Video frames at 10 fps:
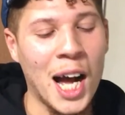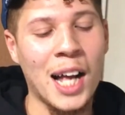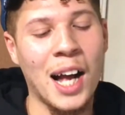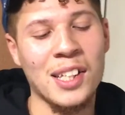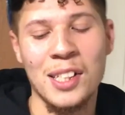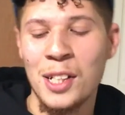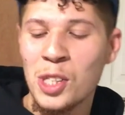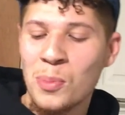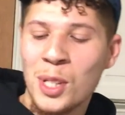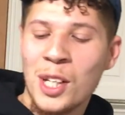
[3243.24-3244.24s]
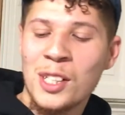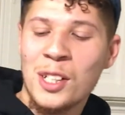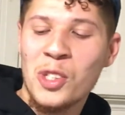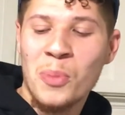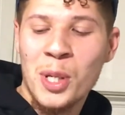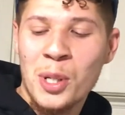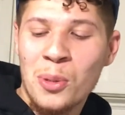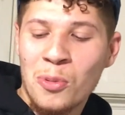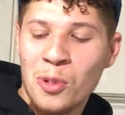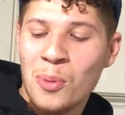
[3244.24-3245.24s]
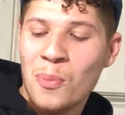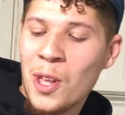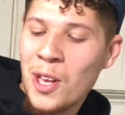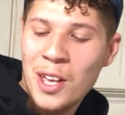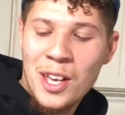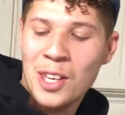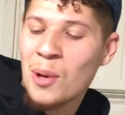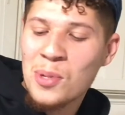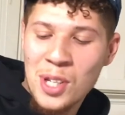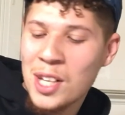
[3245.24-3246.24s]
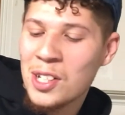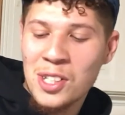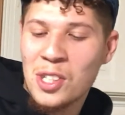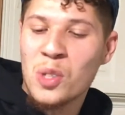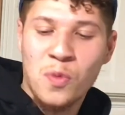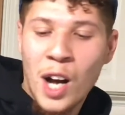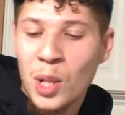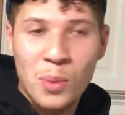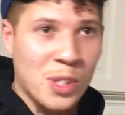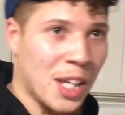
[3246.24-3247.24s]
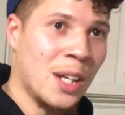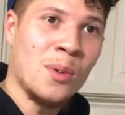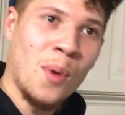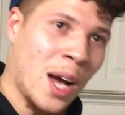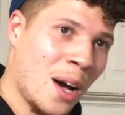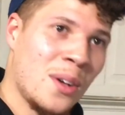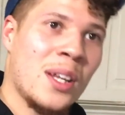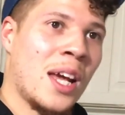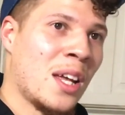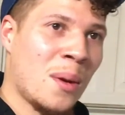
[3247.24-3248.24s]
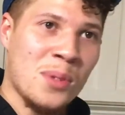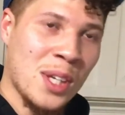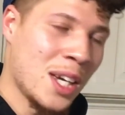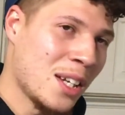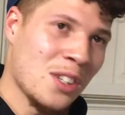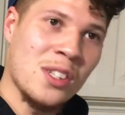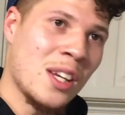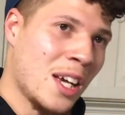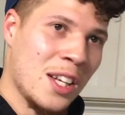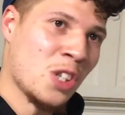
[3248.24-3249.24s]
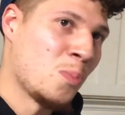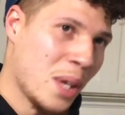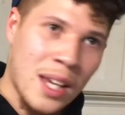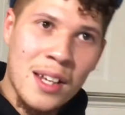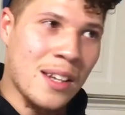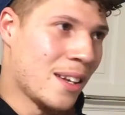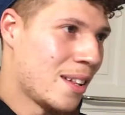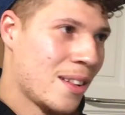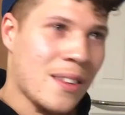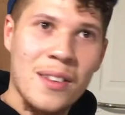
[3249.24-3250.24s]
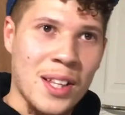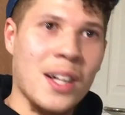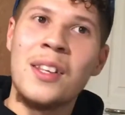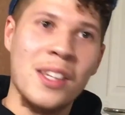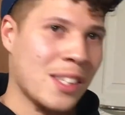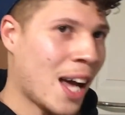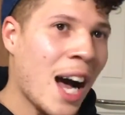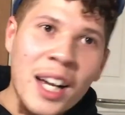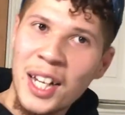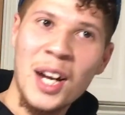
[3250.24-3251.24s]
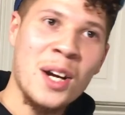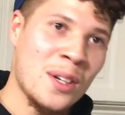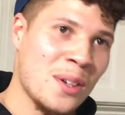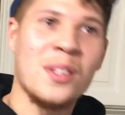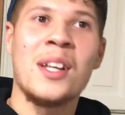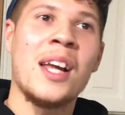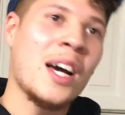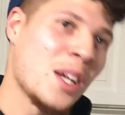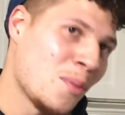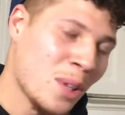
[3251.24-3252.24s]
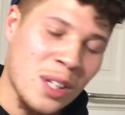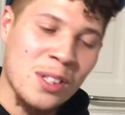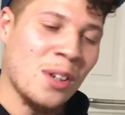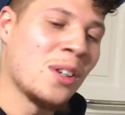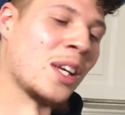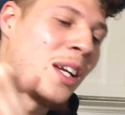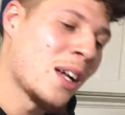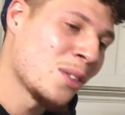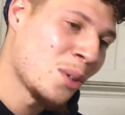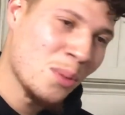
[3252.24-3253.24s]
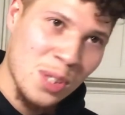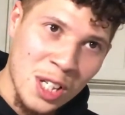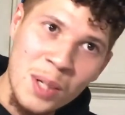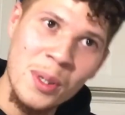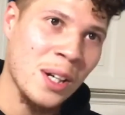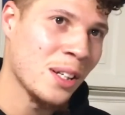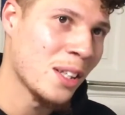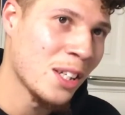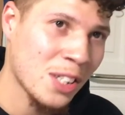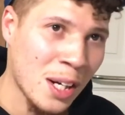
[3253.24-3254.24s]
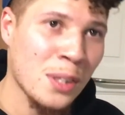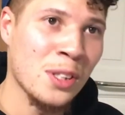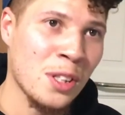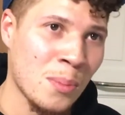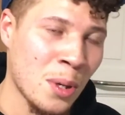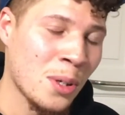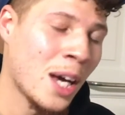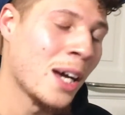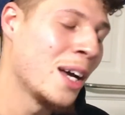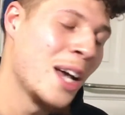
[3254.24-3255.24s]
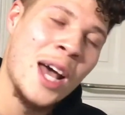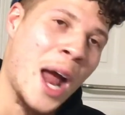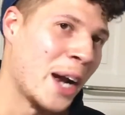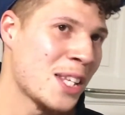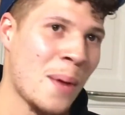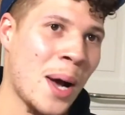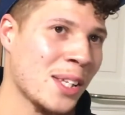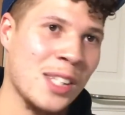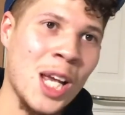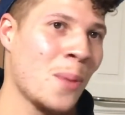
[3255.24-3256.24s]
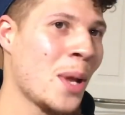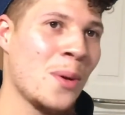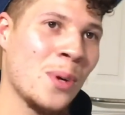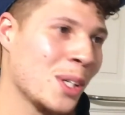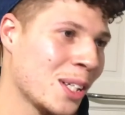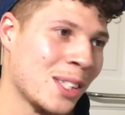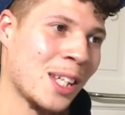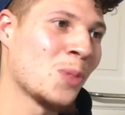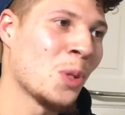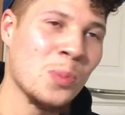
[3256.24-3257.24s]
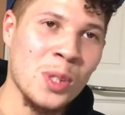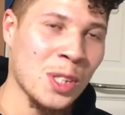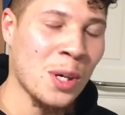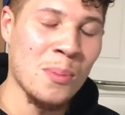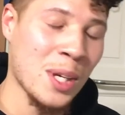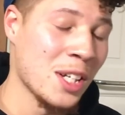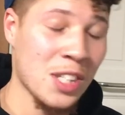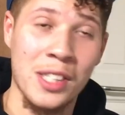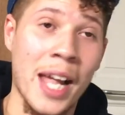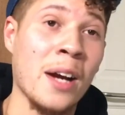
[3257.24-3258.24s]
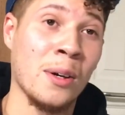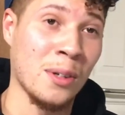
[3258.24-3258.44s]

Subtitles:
I seen this man go from, you know what I'm saying, just following Tate around and you know what I'm saying, just being the side character, and then now he really he got his own team and everything. Shout out to him, bro. Not every time I see him anywhere that's supposed to be something, he just there.